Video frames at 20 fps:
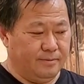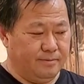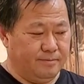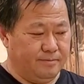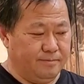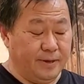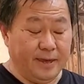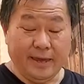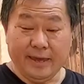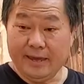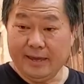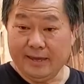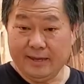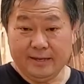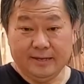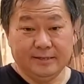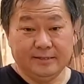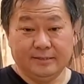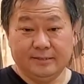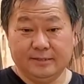pig,
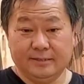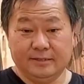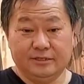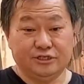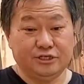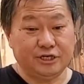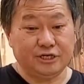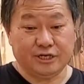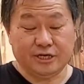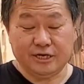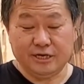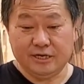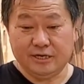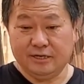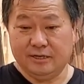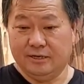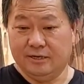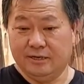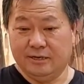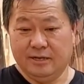chicken.
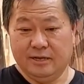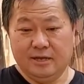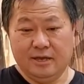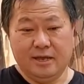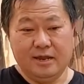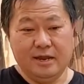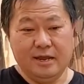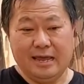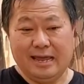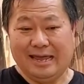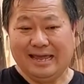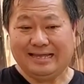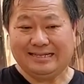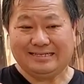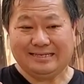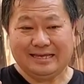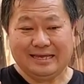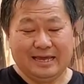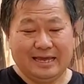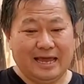It's
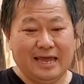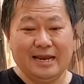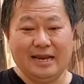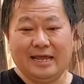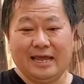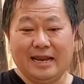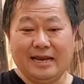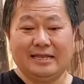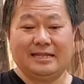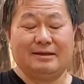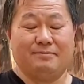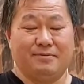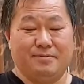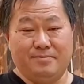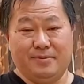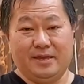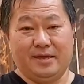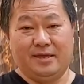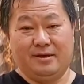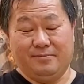any type of
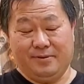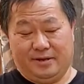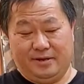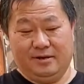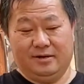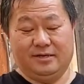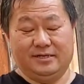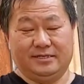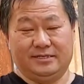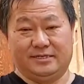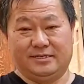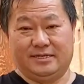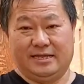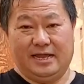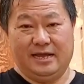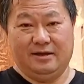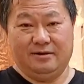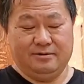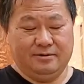meat can be cooked in this style.